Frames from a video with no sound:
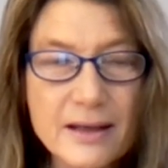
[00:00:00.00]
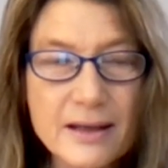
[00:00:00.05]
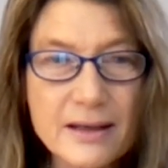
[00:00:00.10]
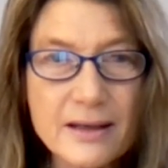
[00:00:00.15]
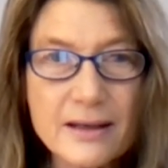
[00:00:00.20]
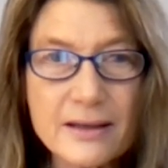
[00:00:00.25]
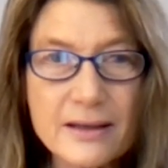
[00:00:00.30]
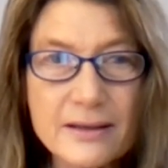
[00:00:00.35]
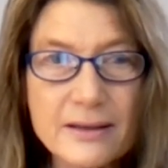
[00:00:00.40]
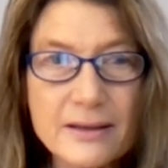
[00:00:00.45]

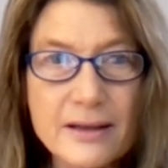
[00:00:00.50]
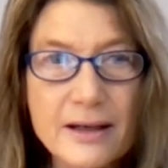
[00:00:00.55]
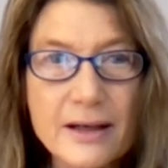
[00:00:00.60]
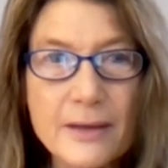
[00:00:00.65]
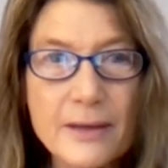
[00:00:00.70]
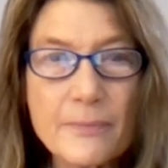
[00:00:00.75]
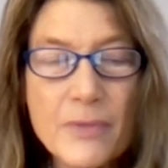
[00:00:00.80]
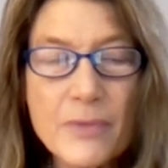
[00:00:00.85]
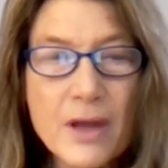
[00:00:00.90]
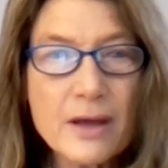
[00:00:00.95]
And
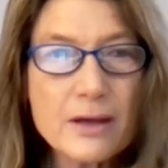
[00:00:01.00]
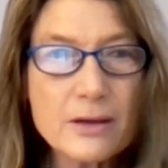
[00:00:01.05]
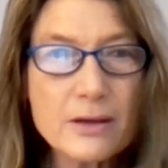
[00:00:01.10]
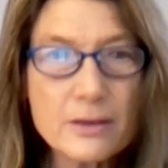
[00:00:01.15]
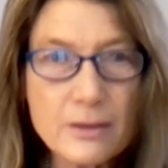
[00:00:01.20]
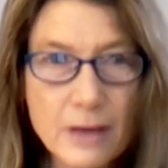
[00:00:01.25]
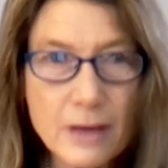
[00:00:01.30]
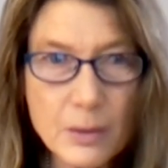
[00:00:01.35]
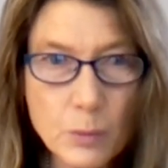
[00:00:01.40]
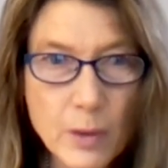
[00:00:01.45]

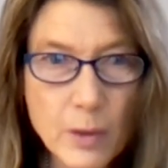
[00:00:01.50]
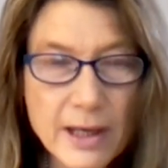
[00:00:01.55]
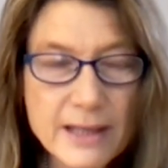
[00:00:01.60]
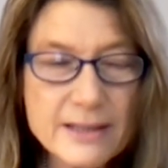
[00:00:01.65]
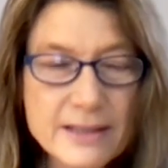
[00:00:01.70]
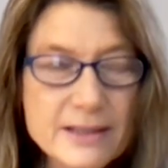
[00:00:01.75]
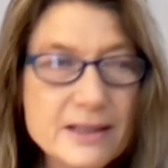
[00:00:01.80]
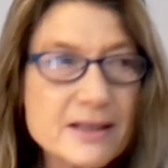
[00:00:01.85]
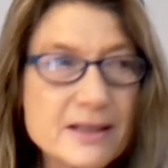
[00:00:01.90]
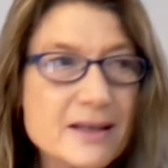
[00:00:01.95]
I
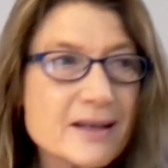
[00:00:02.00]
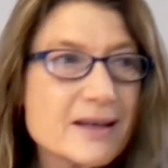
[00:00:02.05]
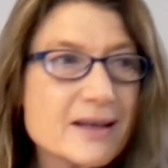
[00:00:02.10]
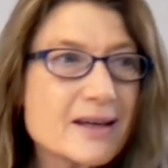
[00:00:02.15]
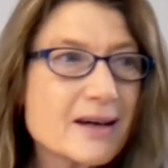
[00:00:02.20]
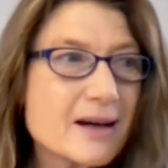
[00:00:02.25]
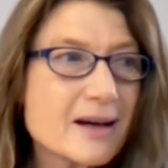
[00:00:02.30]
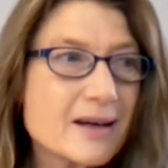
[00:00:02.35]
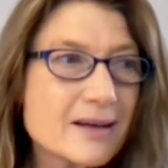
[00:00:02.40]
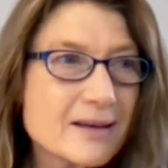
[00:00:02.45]
went
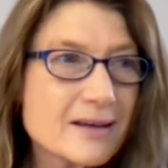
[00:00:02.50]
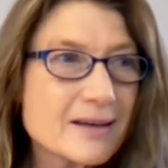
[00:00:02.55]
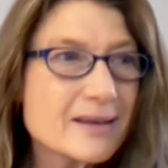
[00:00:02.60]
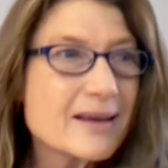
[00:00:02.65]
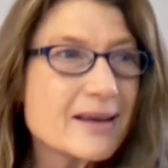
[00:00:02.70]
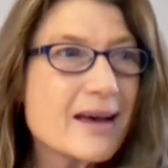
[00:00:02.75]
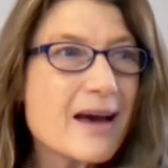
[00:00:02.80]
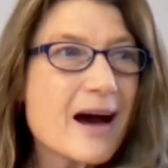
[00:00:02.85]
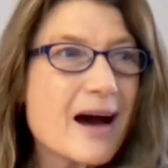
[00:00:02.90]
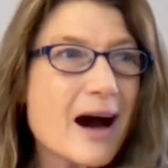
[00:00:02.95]

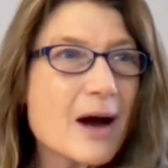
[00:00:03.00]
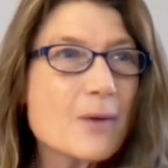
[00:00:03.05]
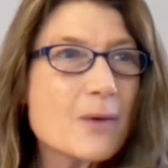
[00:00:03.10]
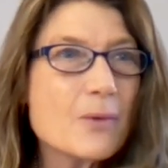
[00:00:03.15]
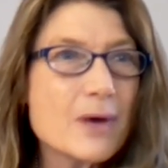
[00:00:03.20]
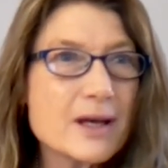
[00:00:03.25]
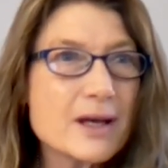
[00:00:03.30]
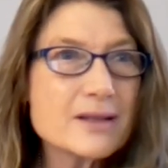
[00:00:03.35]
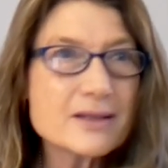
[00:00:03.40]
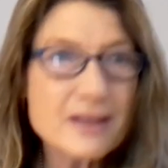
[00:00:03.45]

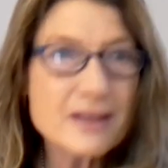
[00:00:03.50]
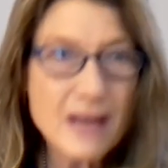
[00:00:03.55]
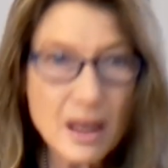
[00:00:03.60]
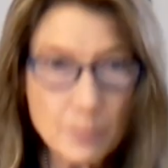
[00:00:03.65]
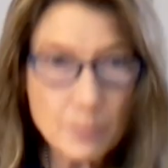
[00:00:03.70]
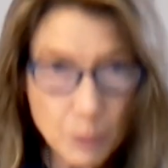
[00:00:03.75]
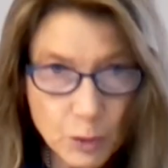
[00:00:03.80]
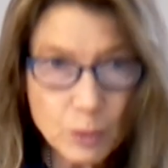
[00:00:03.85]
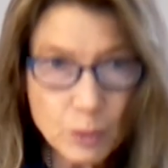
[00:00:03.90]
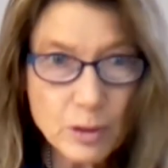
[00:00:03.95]
to
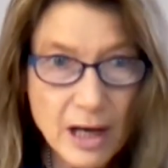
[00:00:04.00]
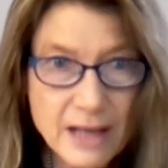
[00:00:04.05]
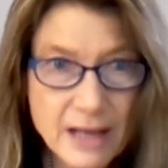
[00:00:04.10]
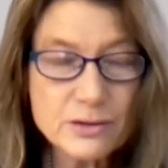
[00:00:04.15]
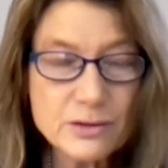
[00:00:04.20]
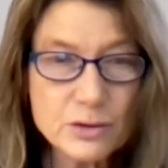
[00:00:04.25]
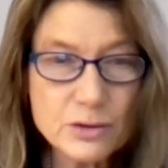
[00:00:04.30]
that bull riding